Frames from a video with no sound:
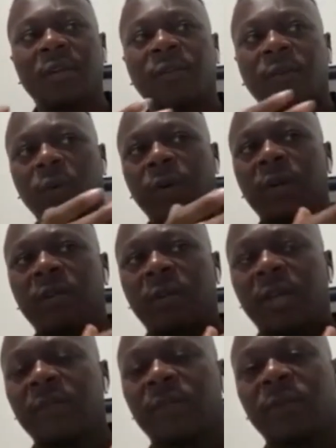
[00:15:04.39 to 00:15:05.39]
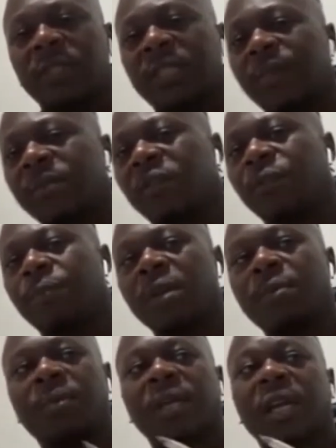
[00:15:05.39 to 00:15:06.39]
following in footsteps of
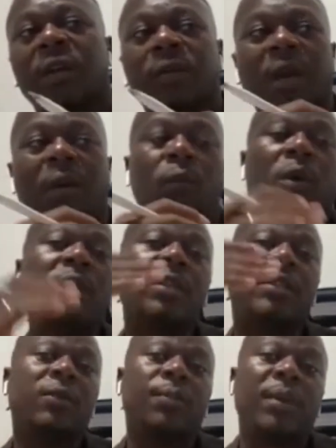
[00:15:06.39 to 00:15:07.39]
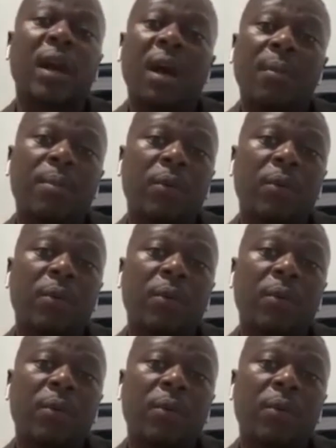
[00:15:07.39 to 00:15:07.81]
people that I wanted to become